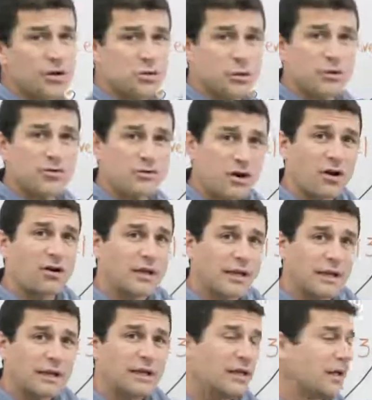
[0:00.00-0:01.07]
which one you're
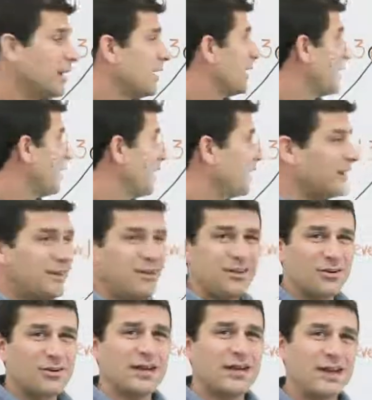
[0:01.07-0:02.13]
targeting,
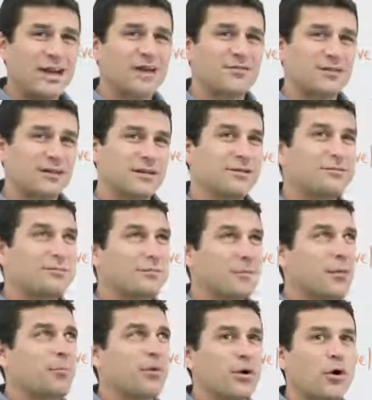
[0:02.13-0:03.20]
you're going to have to
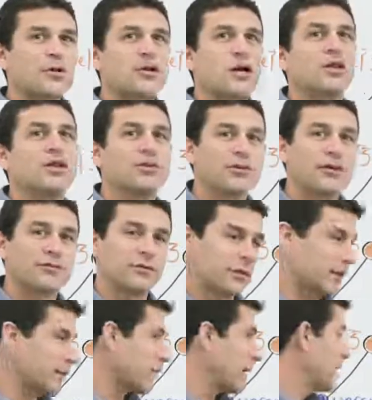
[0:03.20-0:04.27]
approach it a little
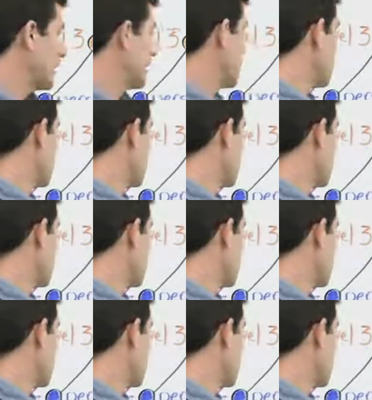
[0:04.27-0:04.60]
differently, right?